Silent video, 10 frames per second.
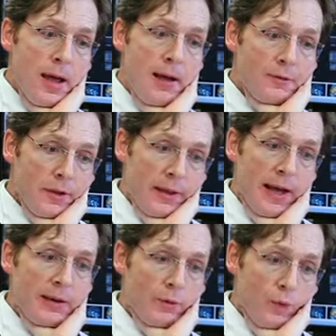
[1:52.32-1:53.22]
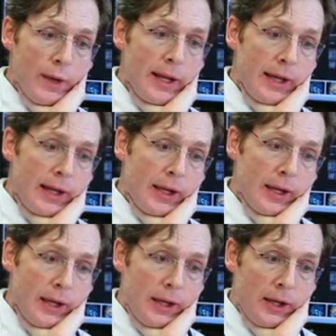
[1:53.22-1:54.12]
After that,
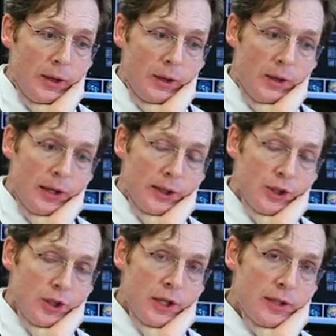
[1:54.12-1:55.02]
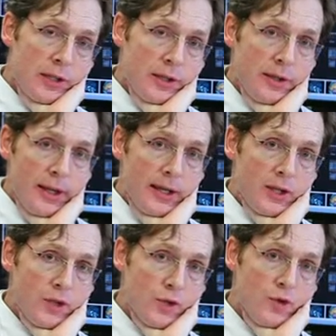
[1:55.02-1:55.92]
we adjust the
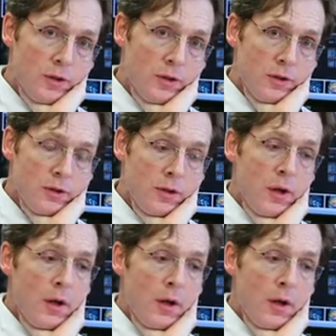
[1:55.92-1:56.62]
sutures